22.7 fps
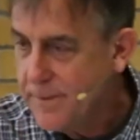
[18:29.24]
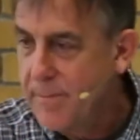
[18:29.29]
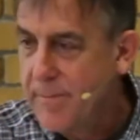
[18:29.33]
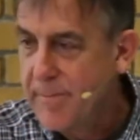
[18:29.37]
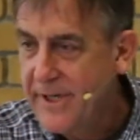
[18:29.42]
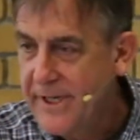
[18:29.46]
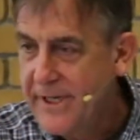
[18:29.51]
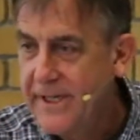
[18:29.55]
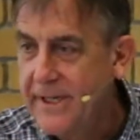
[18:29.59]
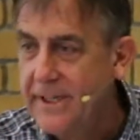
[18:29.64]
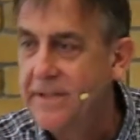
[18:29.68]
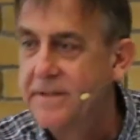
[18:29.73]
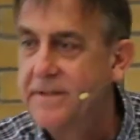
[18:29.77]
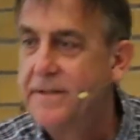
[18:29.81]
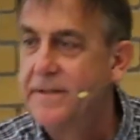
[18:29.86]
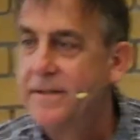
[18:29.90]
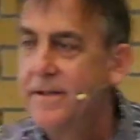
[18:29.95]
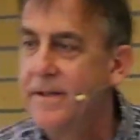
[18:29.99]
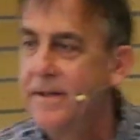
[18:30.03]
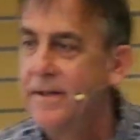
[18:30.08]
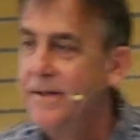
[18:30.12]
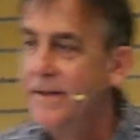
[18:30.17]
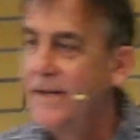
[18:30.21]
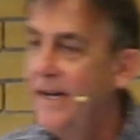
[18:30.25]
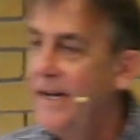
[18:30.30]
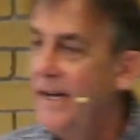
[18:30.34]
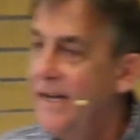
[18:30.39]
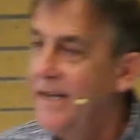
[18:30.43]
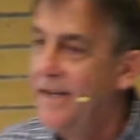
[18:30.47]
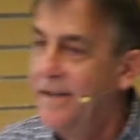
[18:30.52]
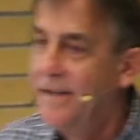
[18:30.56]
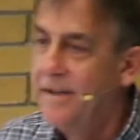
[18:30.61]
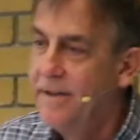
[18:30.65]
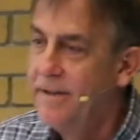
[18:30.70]
Pigs,
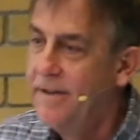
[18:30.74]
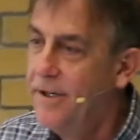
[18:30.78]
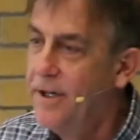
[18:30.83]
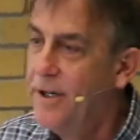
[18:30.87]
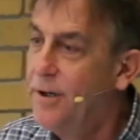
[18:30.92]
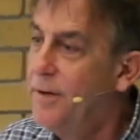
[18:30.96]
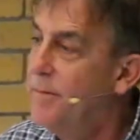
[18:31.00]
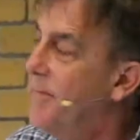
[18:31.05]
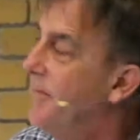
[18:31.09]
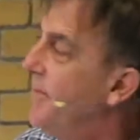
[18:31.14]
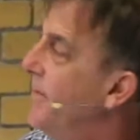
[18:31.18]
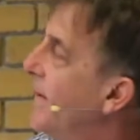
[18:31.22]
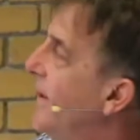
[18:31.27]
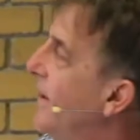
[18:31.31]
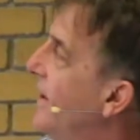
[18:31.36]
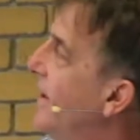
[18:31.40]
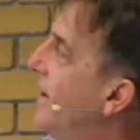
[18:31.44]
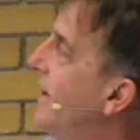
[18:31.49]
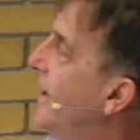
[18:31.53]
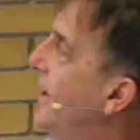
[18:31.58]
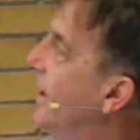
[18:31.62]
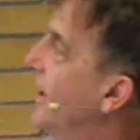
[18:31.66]
okay. No,